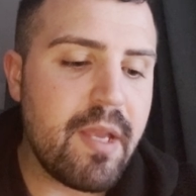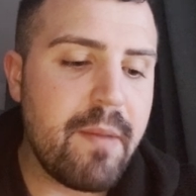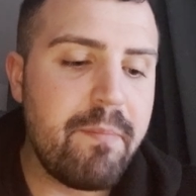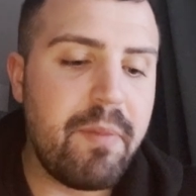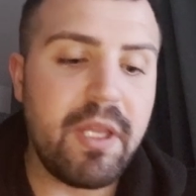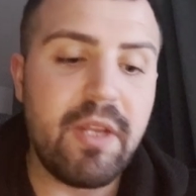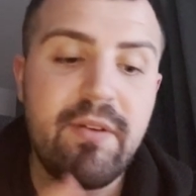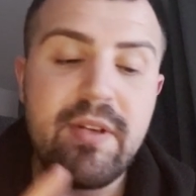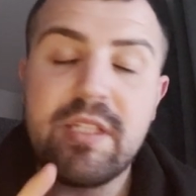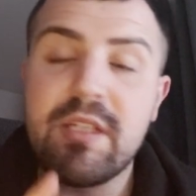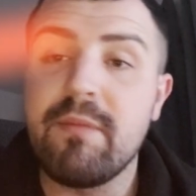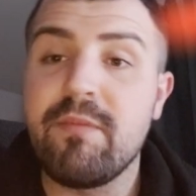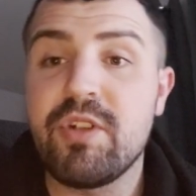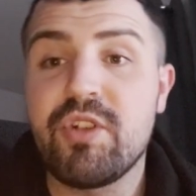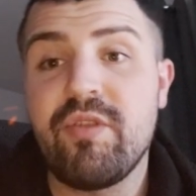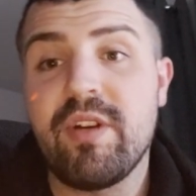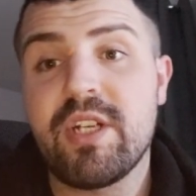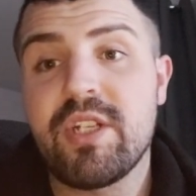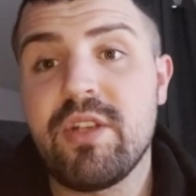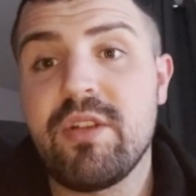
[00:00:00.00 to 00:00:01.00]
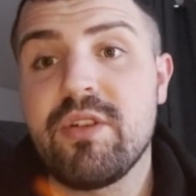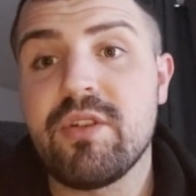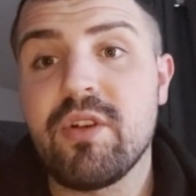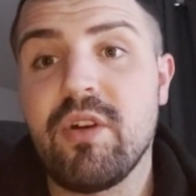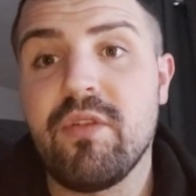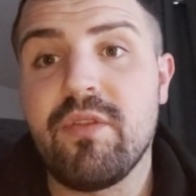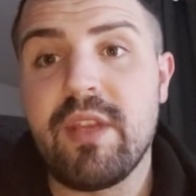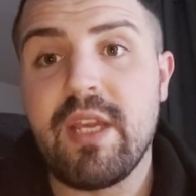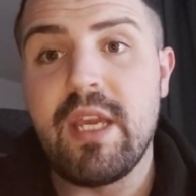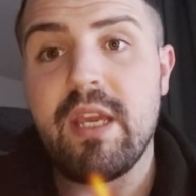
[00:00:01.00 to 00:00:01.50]
But there is some restrictions
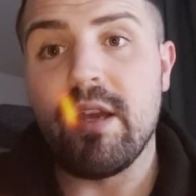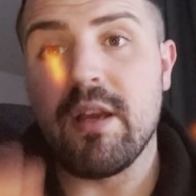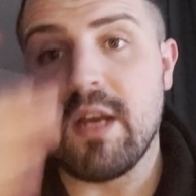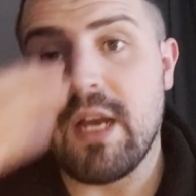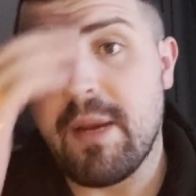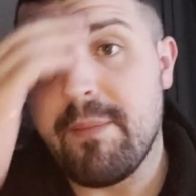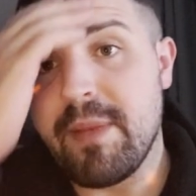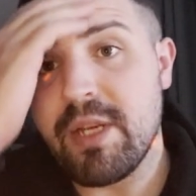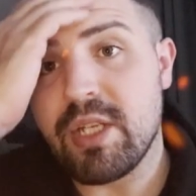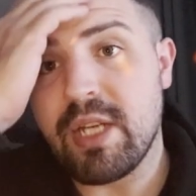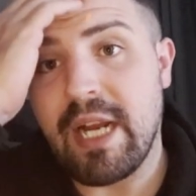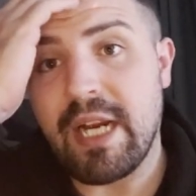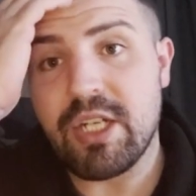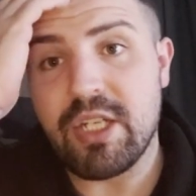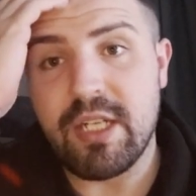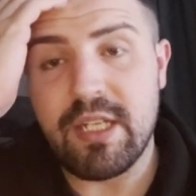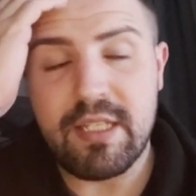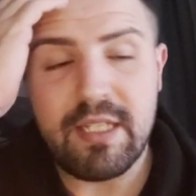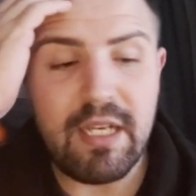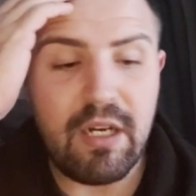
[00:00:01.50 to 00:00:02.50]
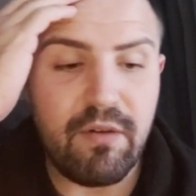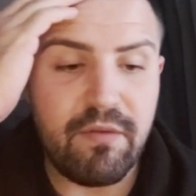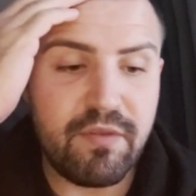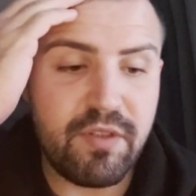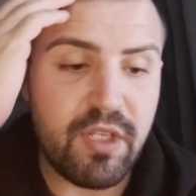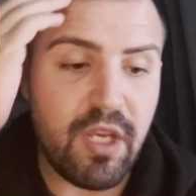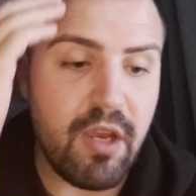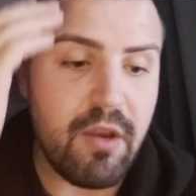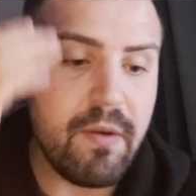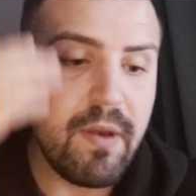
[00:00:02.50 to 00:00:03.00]
on the mission action itself.
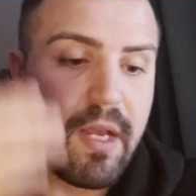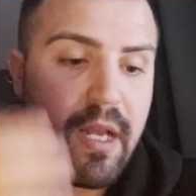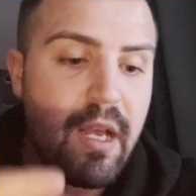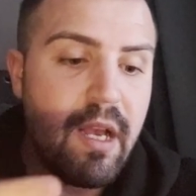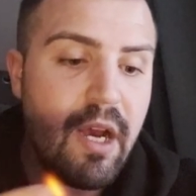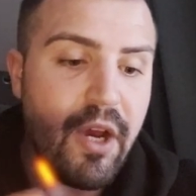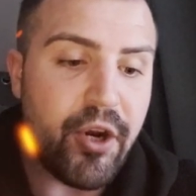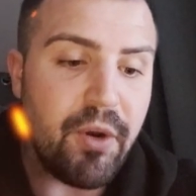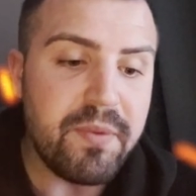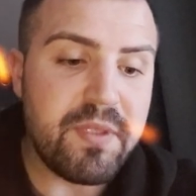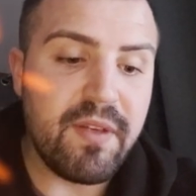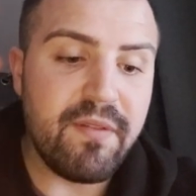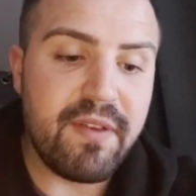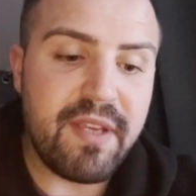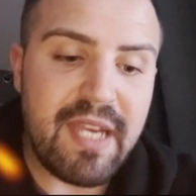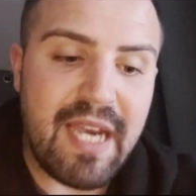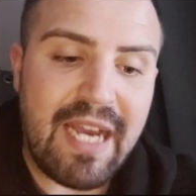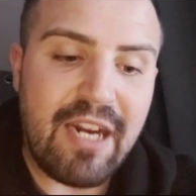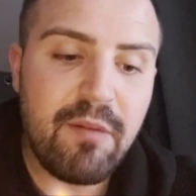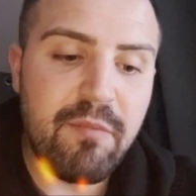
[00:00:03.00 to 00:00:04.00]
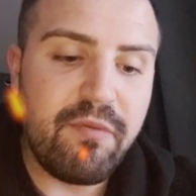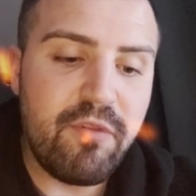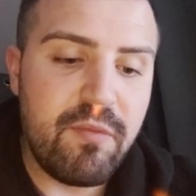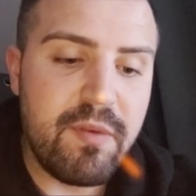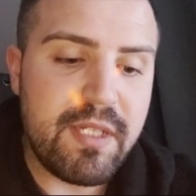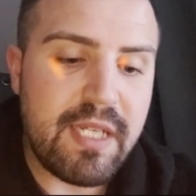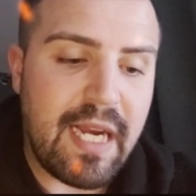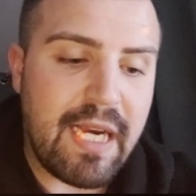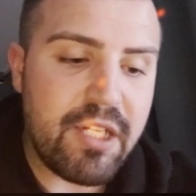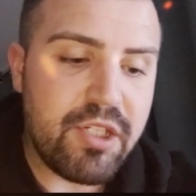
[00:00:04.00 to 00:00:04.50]
So an operative cannot perform
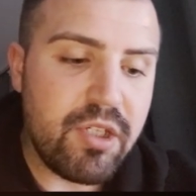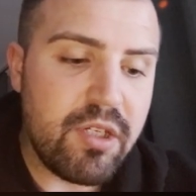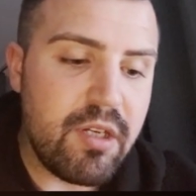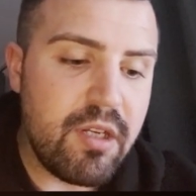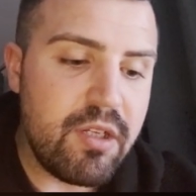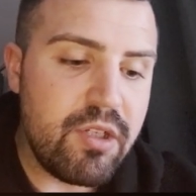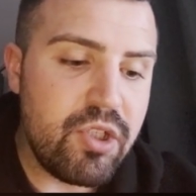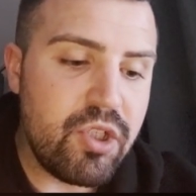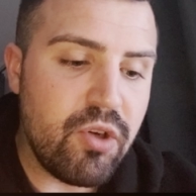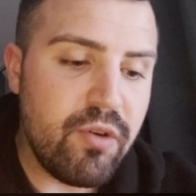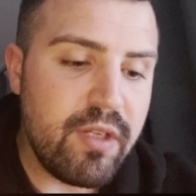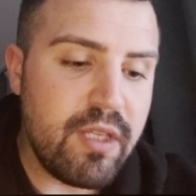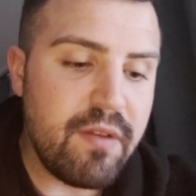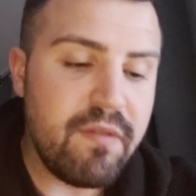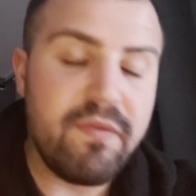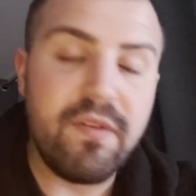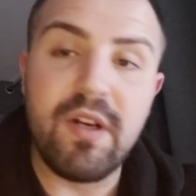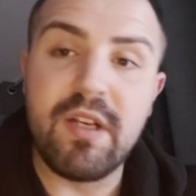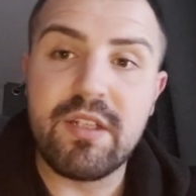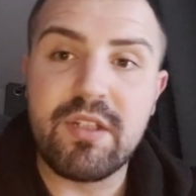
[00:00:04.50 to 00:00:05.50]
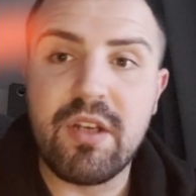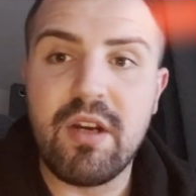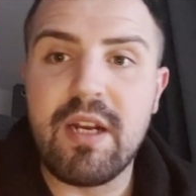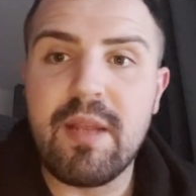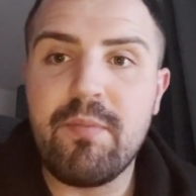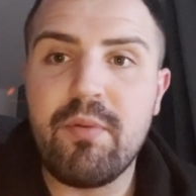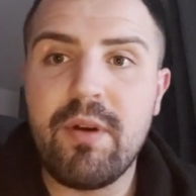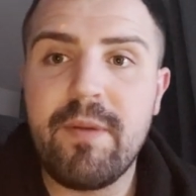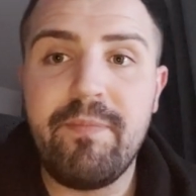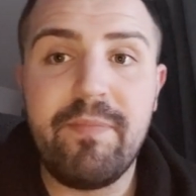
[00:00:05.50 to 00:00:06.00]
this action during the first
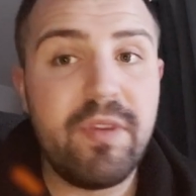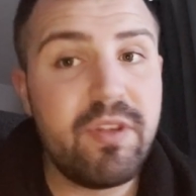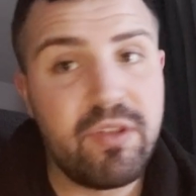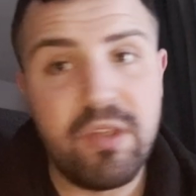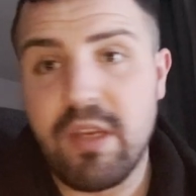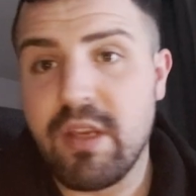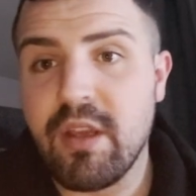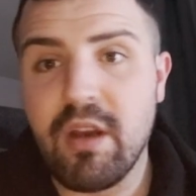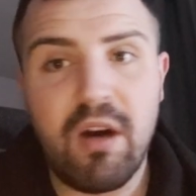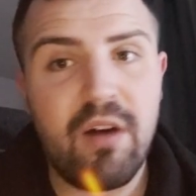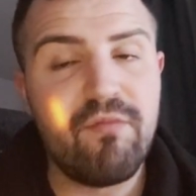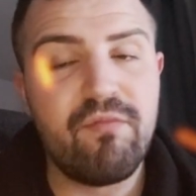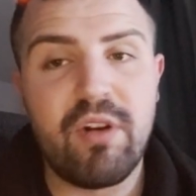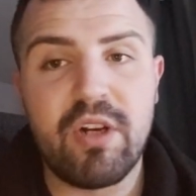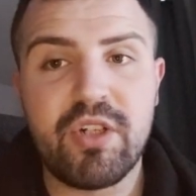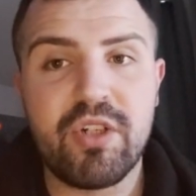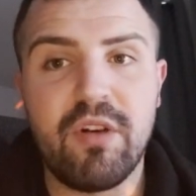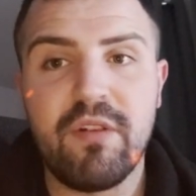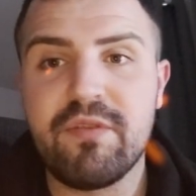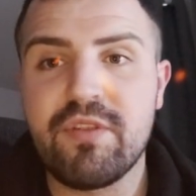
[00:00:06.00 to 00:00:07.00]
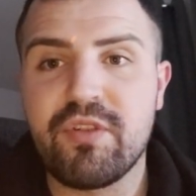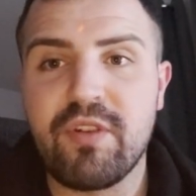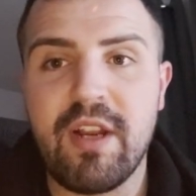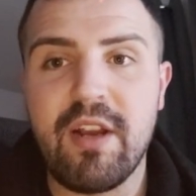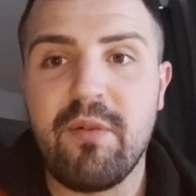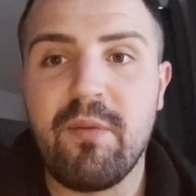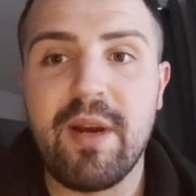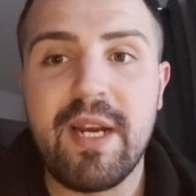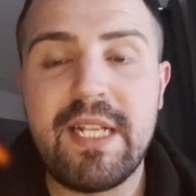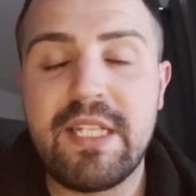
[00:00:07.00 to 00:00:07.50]
turning point. So you can't rush off straight
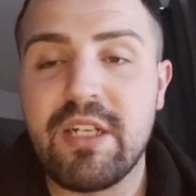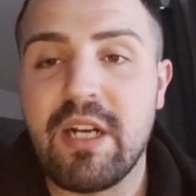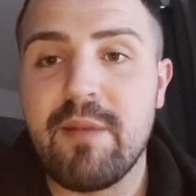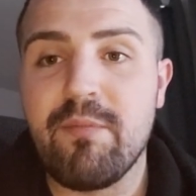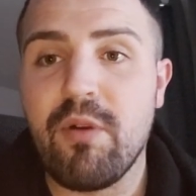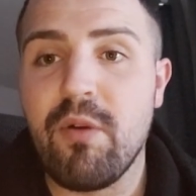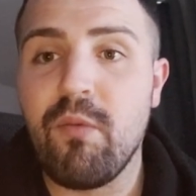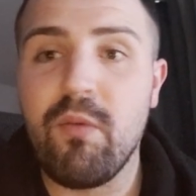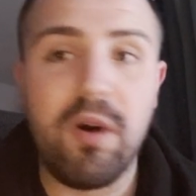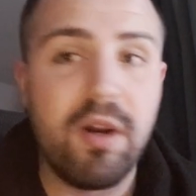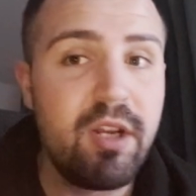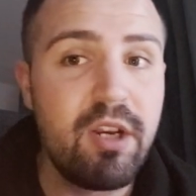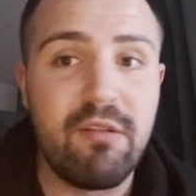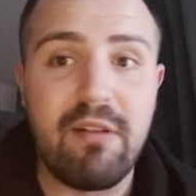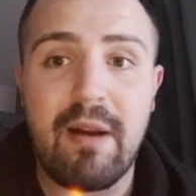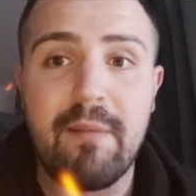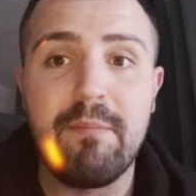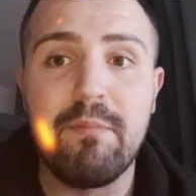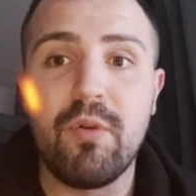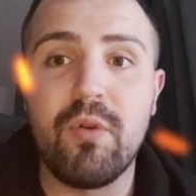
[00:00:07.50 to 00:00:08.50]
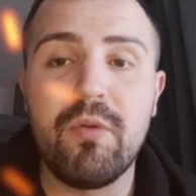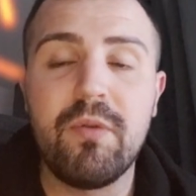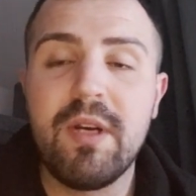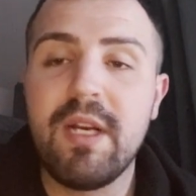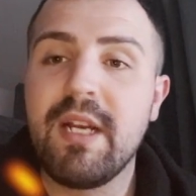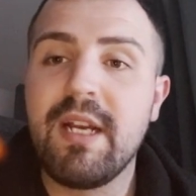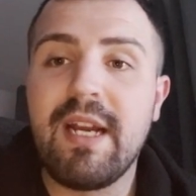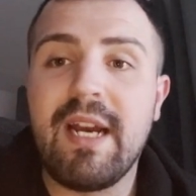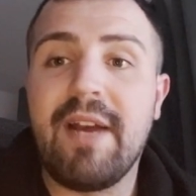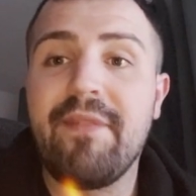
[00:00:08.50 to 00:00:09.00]
away, turning point 1, and grab them all,
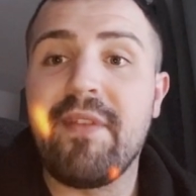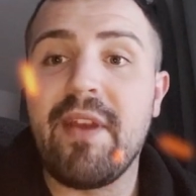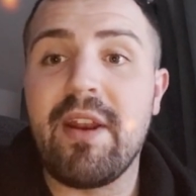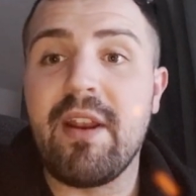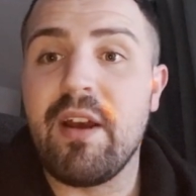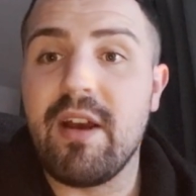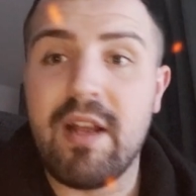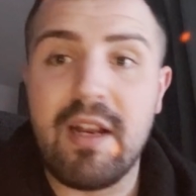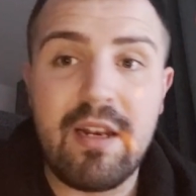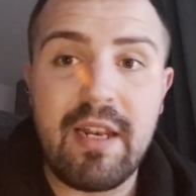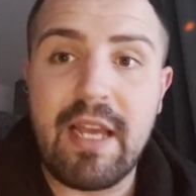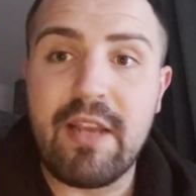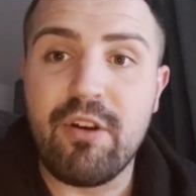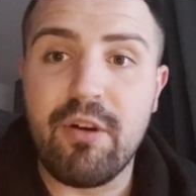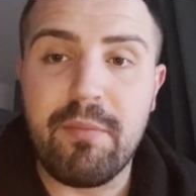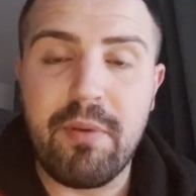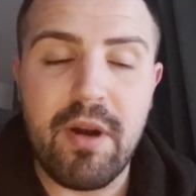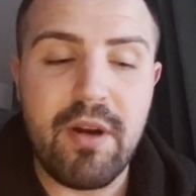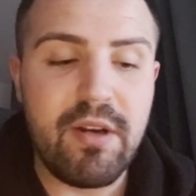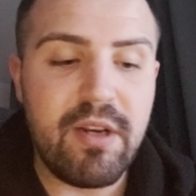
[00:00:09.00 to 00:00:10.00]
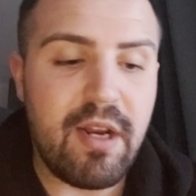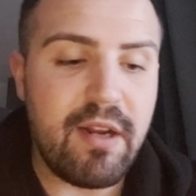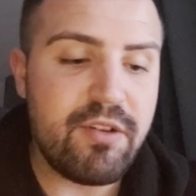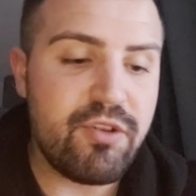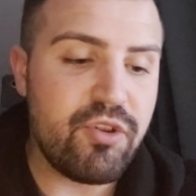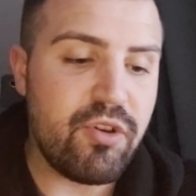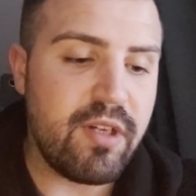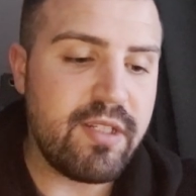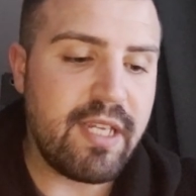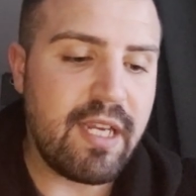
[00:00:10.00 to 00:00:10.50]
and then let your opponent have to
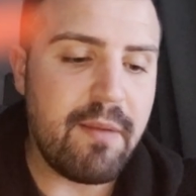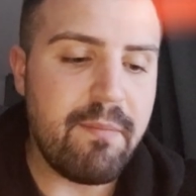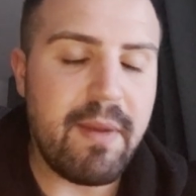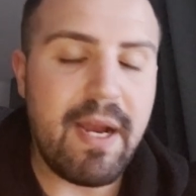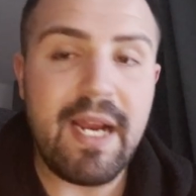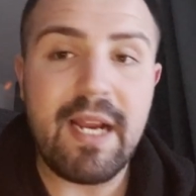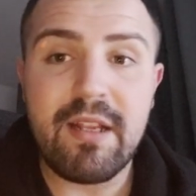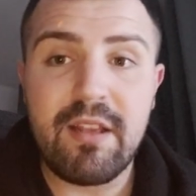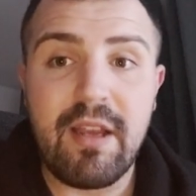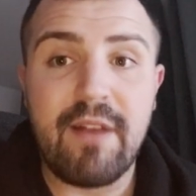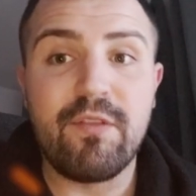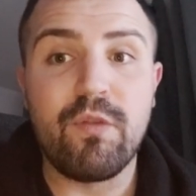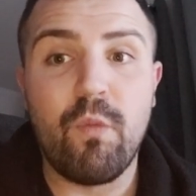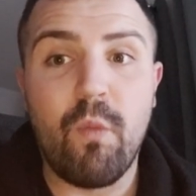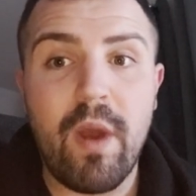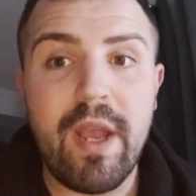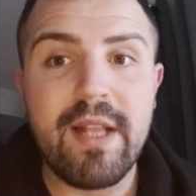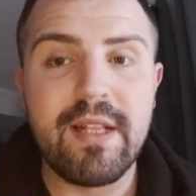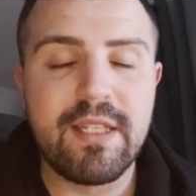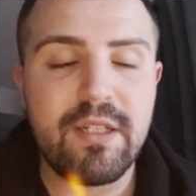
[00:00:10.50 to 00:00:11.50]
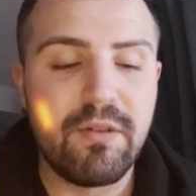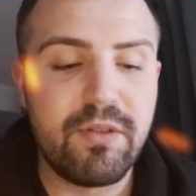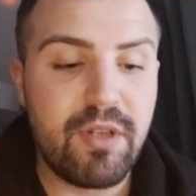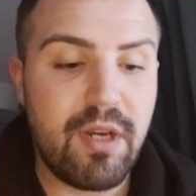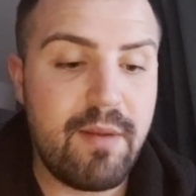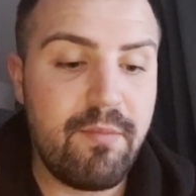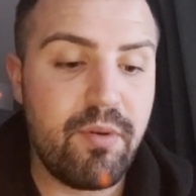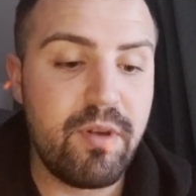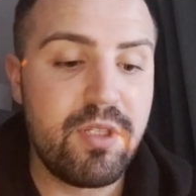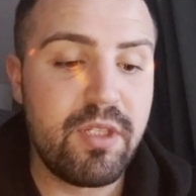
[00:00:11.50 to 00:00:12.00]
try and take them back. You have to wait until
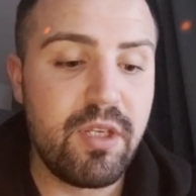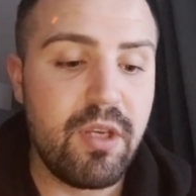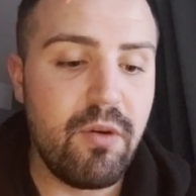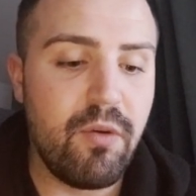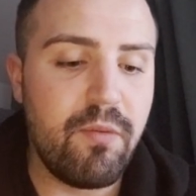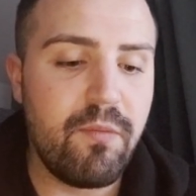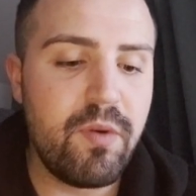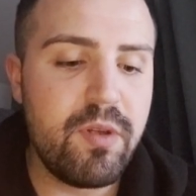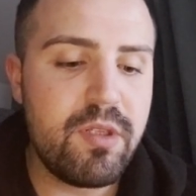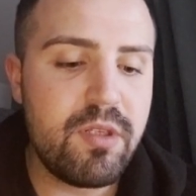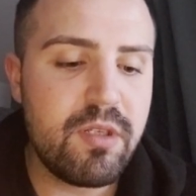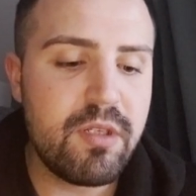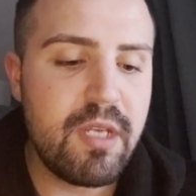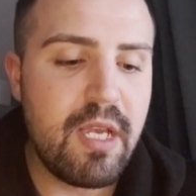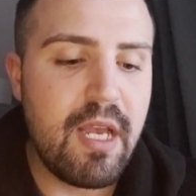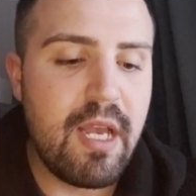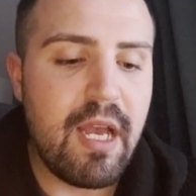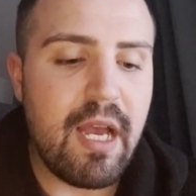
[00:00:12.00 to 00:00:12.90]
turning point 2 onwards.